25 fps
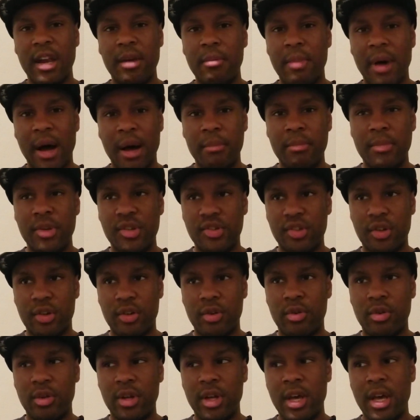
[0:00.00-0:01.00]
about
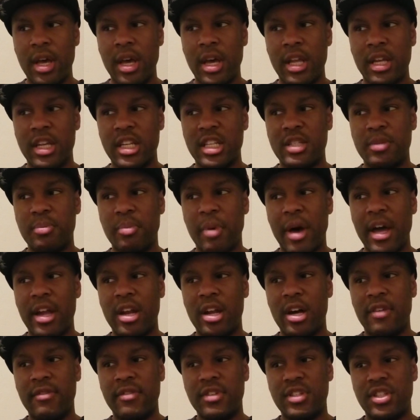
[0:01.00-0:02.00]
Mystikal. Despite
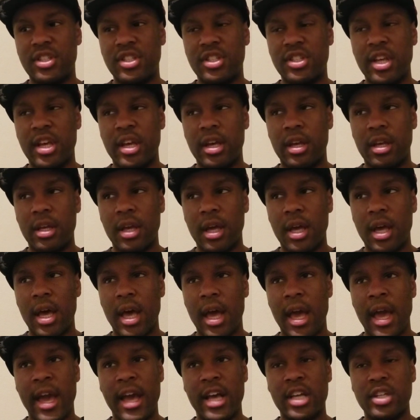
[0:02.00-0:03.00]
of a sick
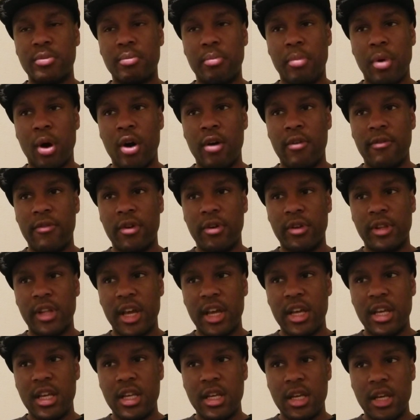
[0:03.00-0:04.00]
ass pervert
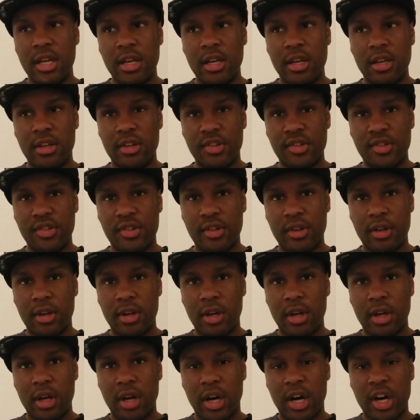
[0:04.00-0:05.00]
that he is,
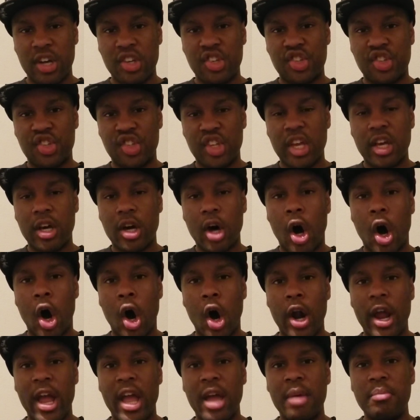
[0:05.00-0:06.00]
a sick
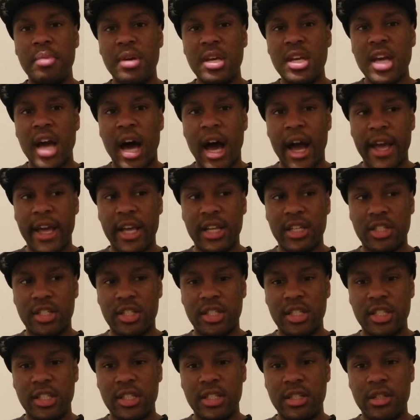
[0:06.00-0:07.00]

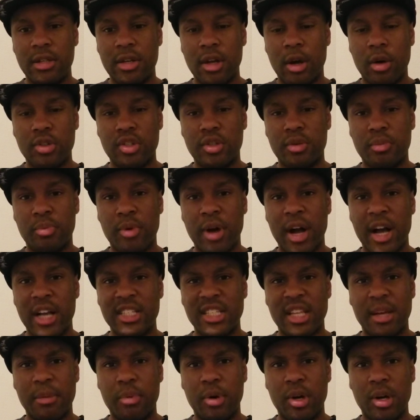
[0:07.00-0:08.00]
RAPIST, no surprise
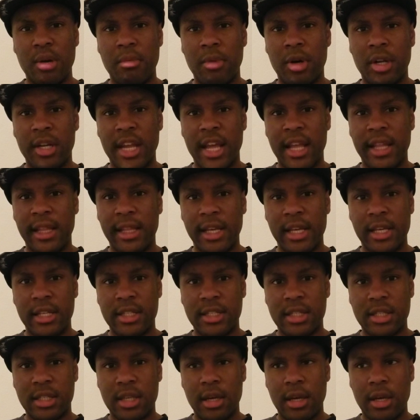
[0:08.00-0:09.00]
they put him on that
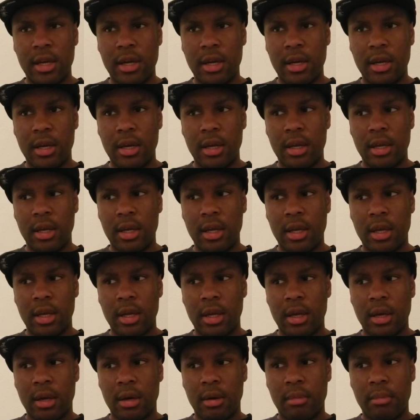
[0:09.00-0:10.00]
list.
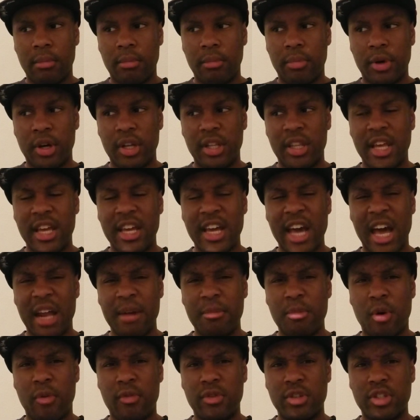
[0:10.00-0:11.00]
But they got
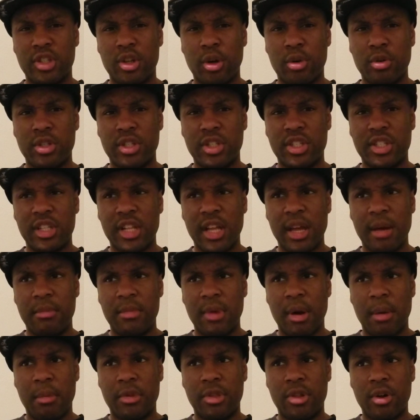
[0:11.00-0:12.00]
him over Soulja Slim,
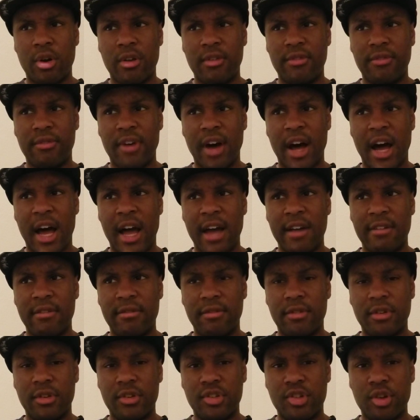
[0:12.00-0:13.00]
number 35.
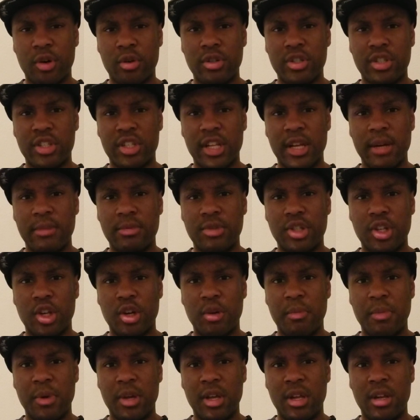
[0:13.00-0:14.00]
Soulja Slim should
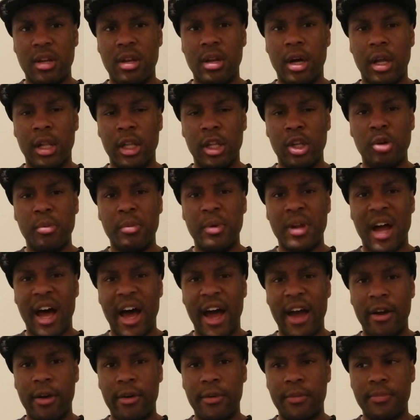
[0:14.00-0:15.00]
have been a little bit
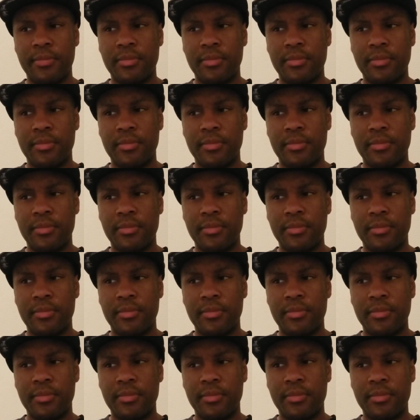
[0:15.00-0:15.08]
higher.